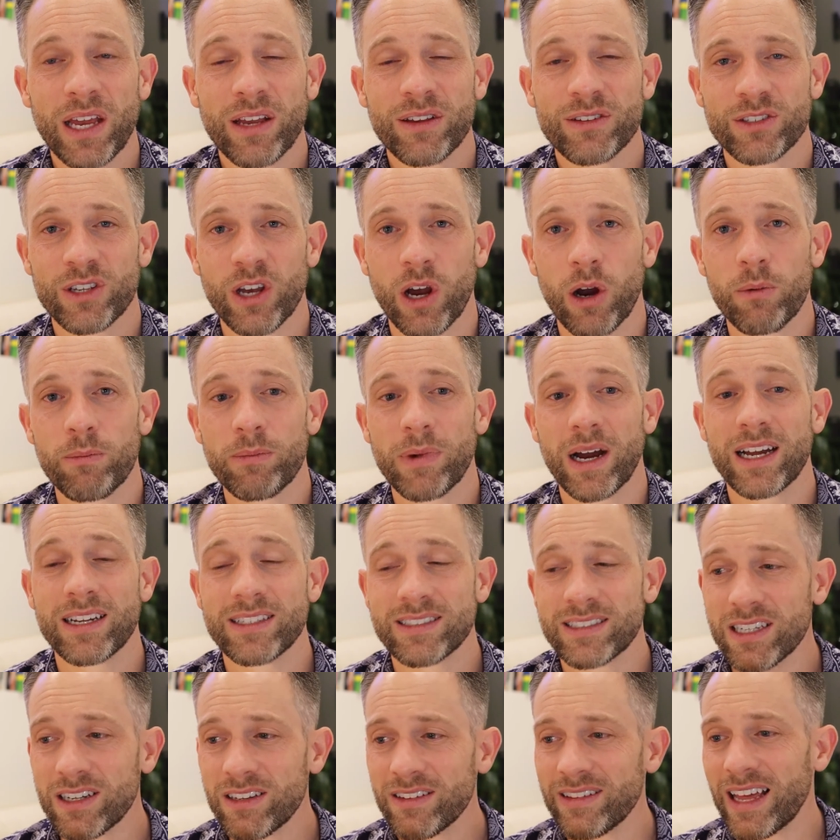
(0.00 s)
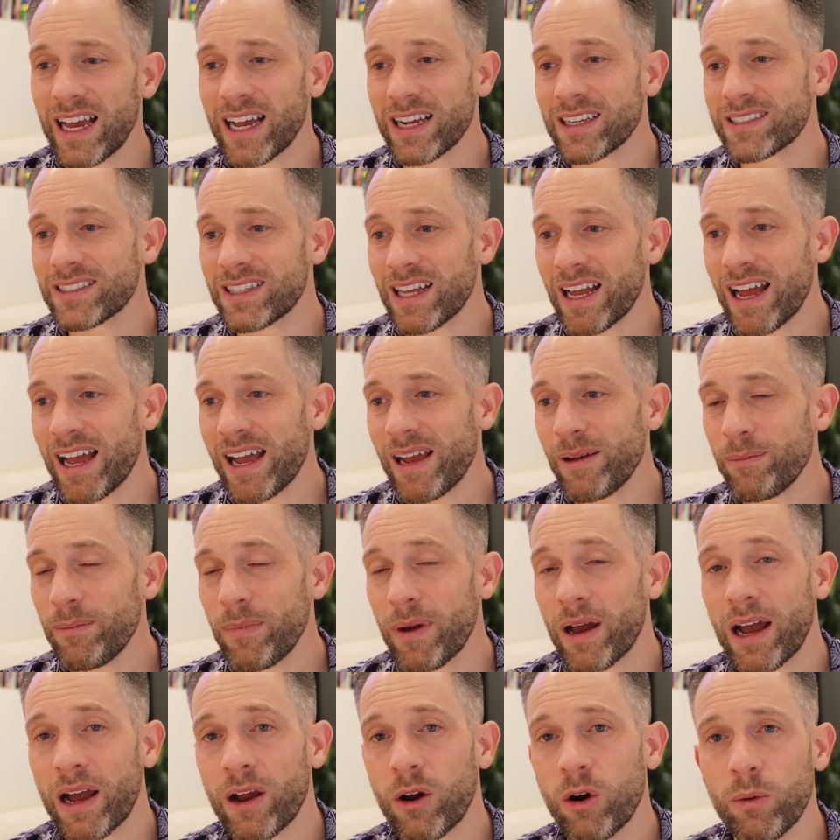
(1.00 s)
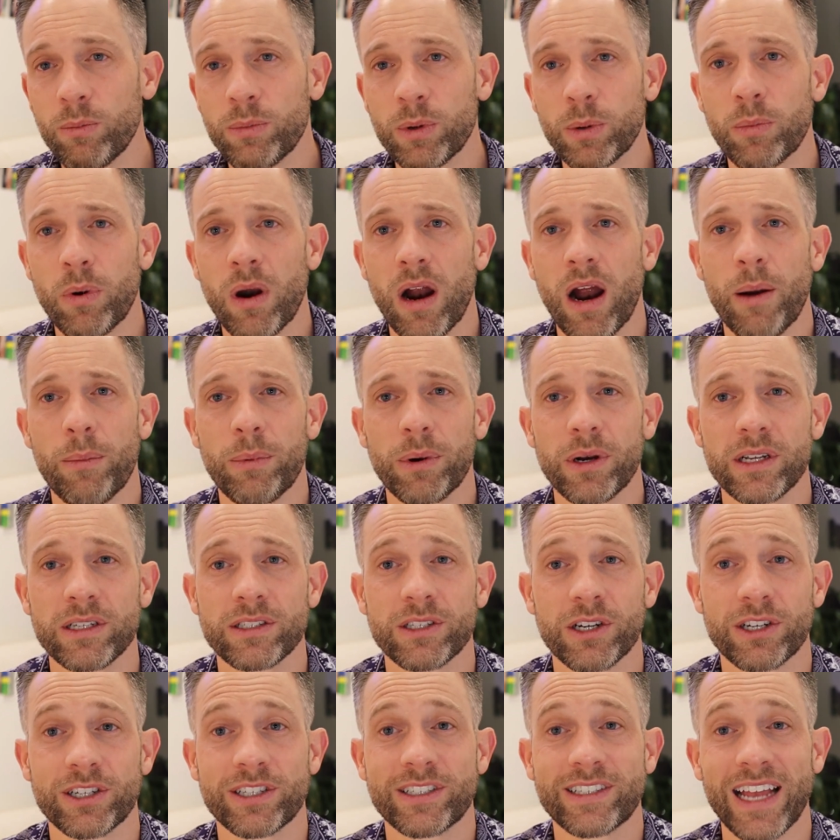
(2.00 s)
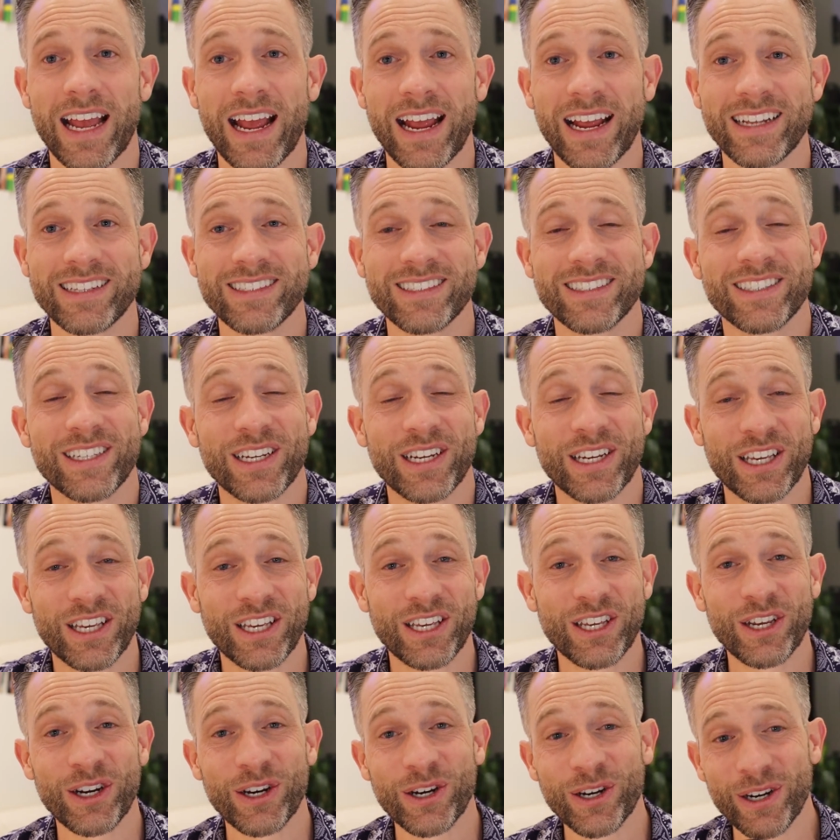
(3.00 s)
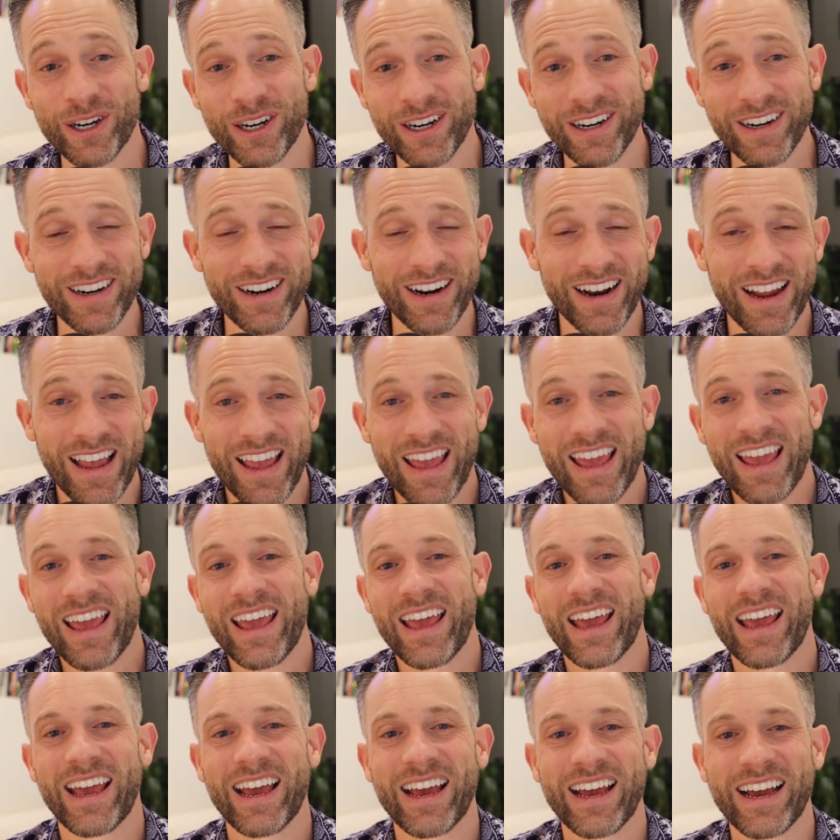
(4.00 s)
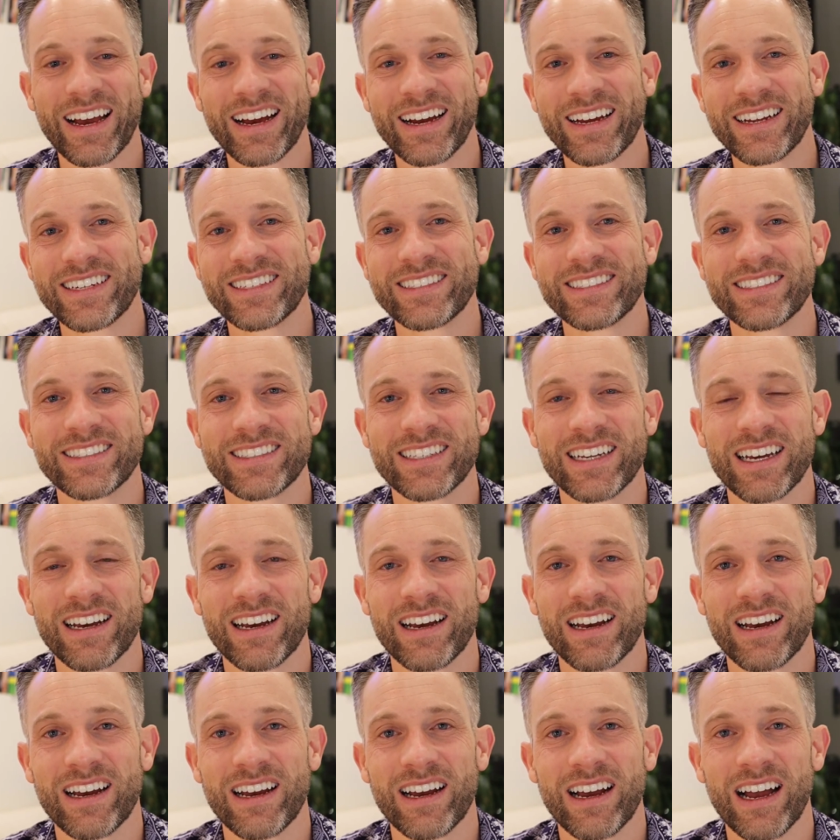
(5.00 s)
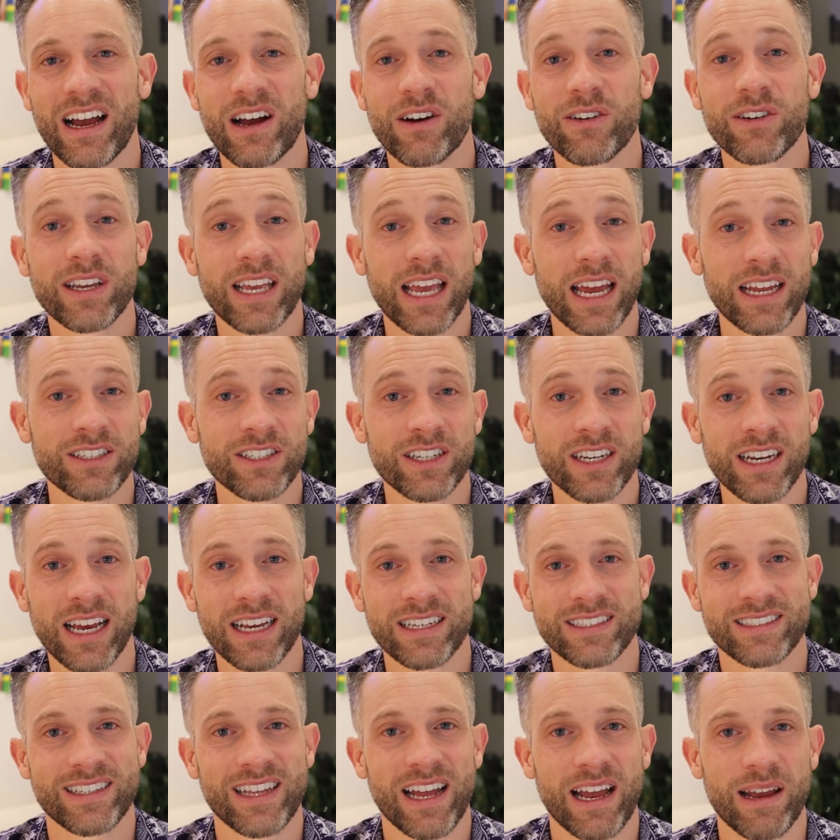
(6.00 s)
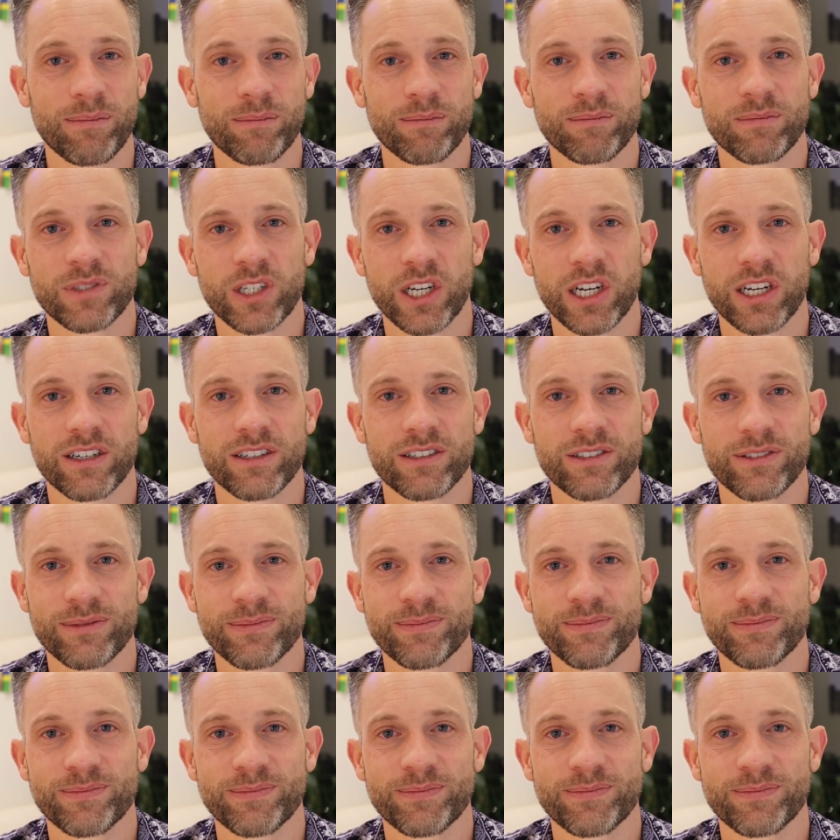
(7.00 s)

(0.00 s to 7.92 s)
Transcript: So until next time, I hope your properties are staying secure and uh, I will catch you next time. Cheers.